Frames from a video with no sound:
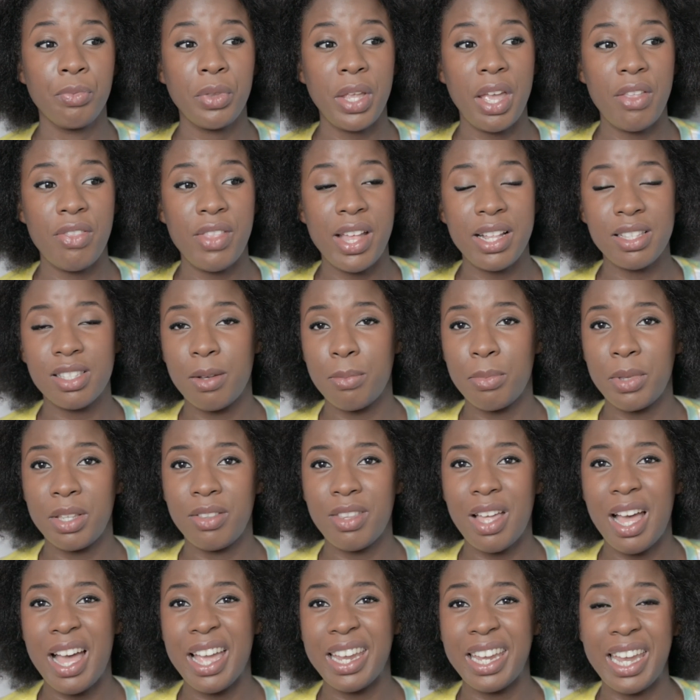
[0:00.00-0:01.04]
and that's
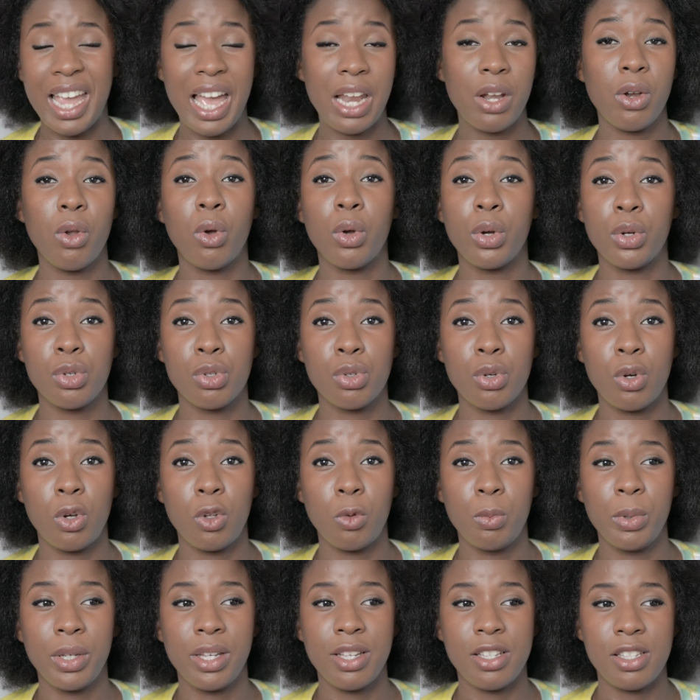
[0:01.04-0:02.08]
something that I cannot
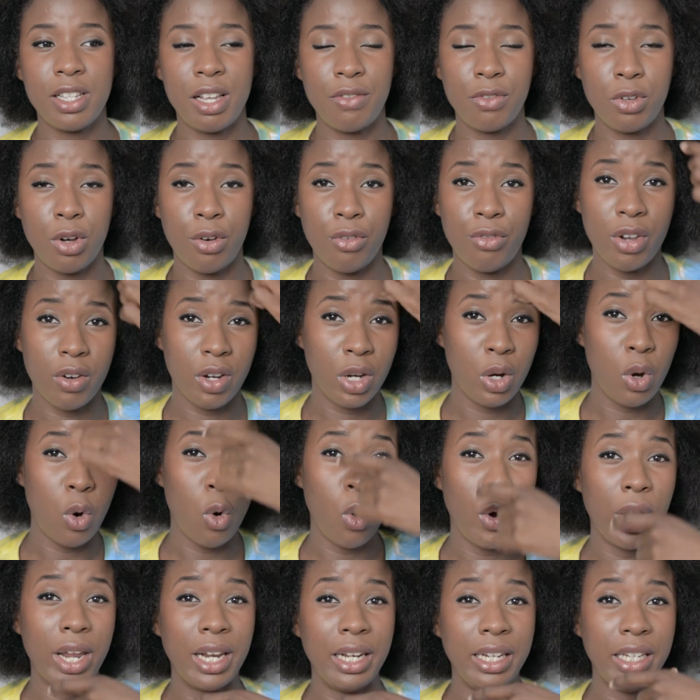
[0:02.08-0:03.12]
control because I've got very
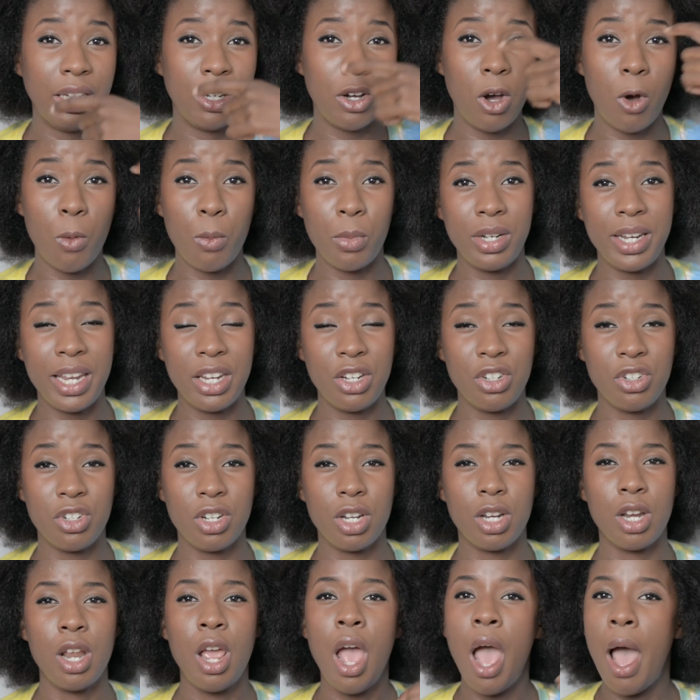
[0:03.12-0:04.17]
oily
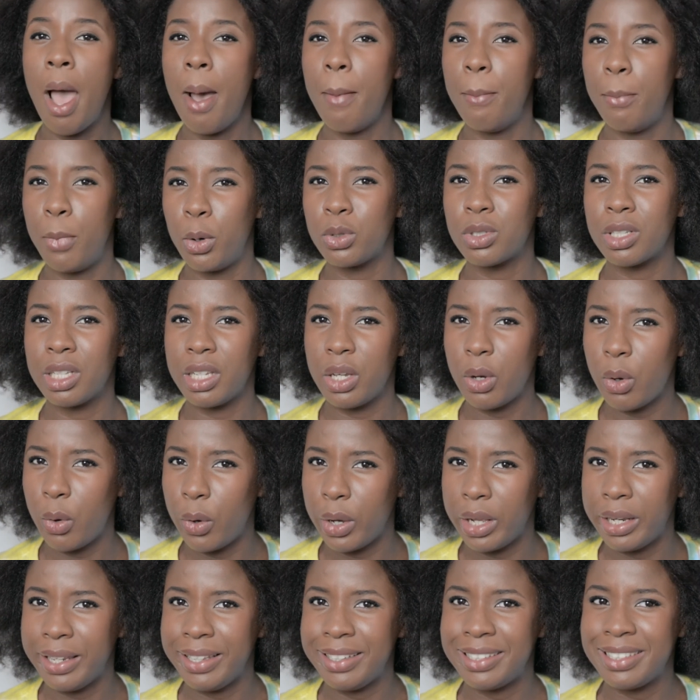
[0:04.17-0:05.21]
combination, mostly
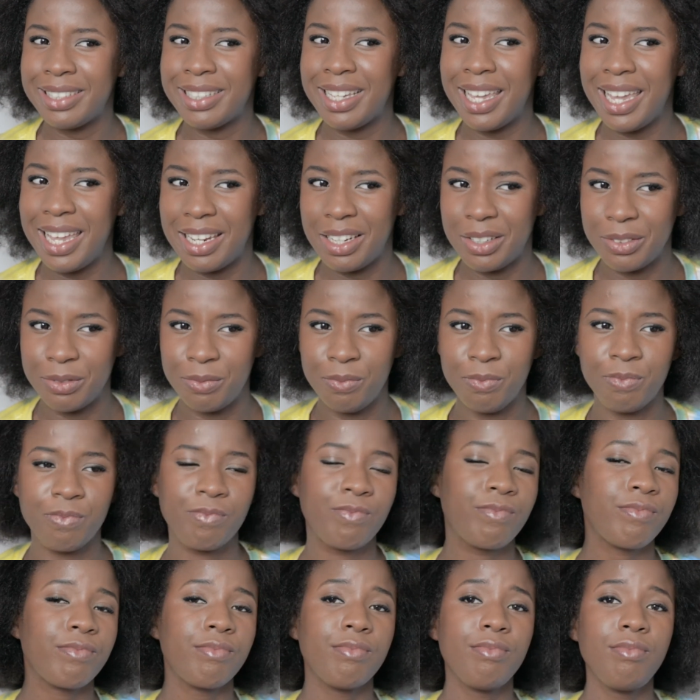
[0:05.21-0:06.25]
oily skin.
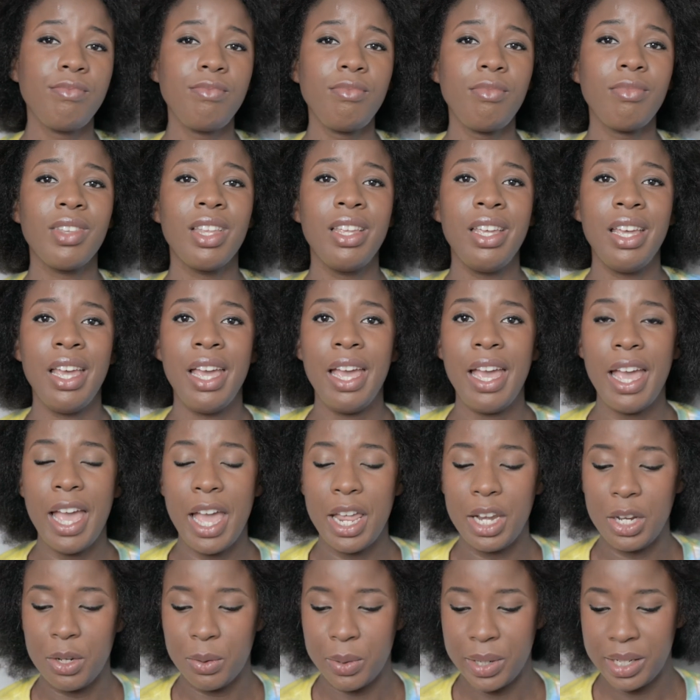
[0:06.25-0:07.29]

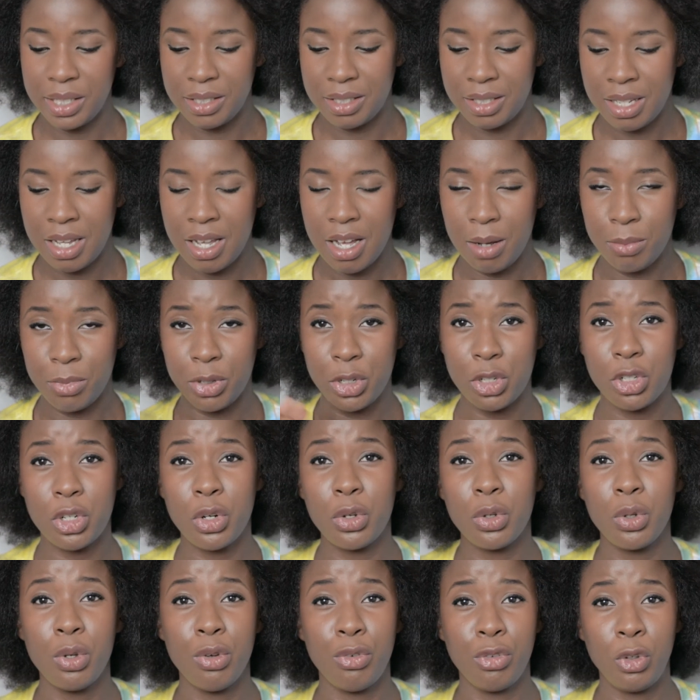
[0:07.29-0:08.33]
Anyways, I'm going to show
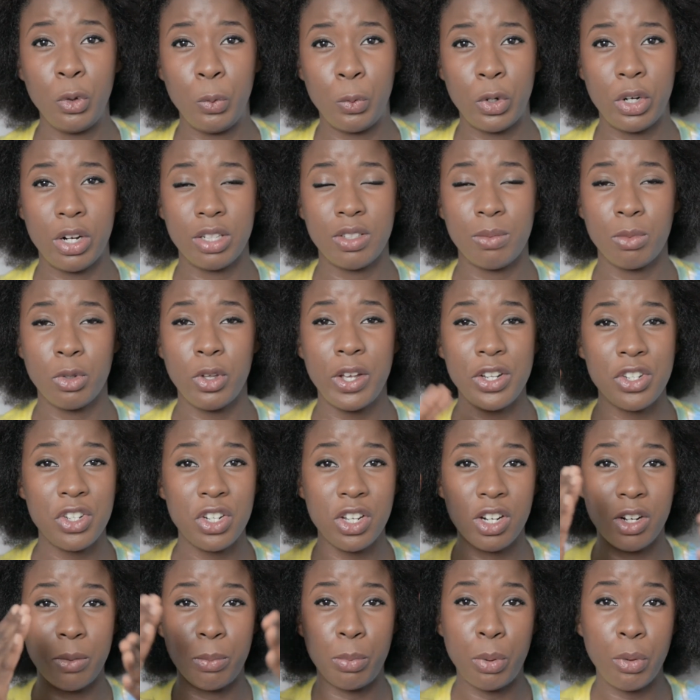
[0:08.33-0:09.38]
you a few products. I'm not
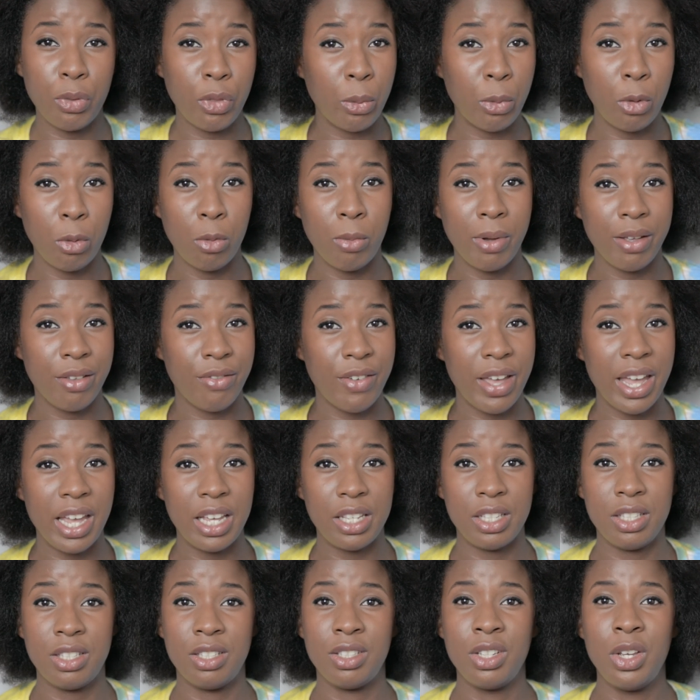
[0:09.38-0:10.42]
actually going to put them on my
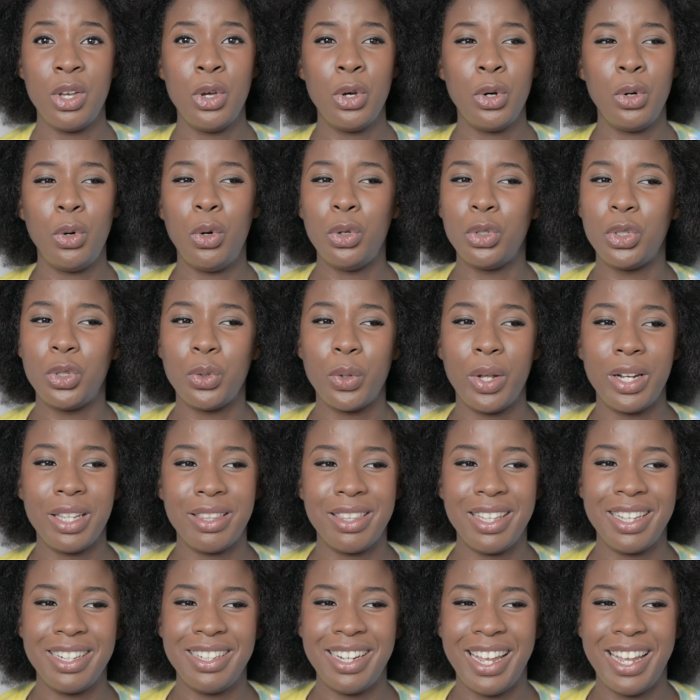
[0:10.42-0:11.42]
face or do anything